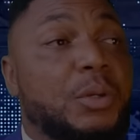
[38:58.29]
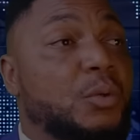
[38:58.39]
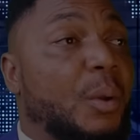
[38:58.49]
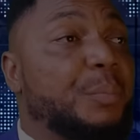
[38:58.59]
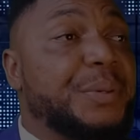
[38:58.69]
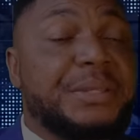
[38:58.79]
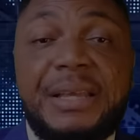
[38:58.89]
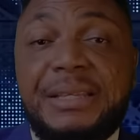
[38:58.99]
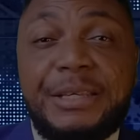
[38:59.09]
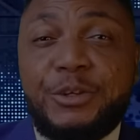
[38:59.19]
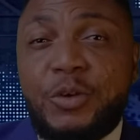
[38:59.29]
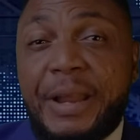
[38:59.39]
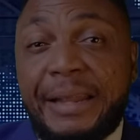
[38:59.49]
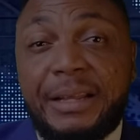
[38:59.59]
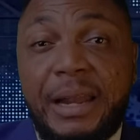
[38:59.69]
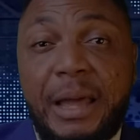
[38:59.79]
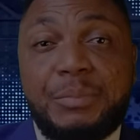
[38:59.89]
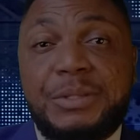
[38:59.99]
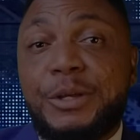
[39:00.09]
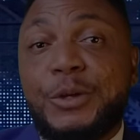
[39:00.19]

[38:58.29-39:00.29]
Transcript: you are business in your nightclubs.